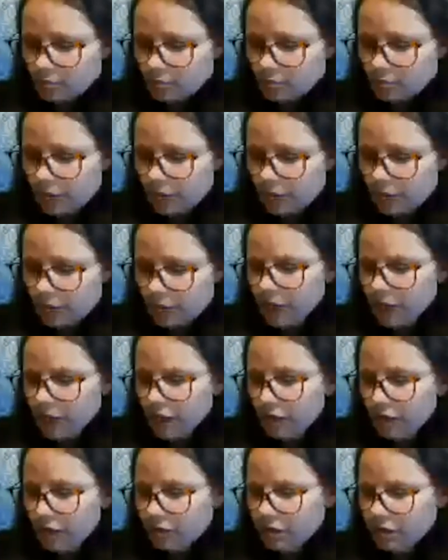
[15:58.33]
A breaking
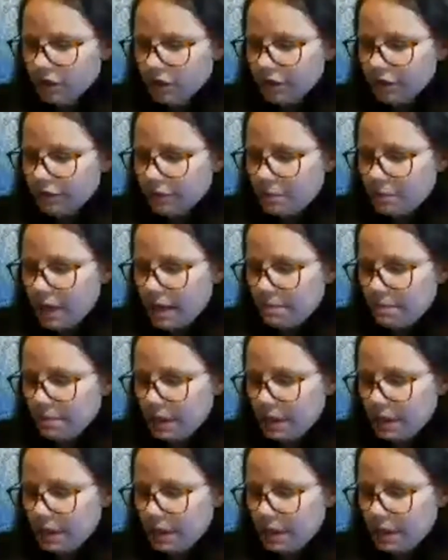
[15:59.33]
news alert from AP.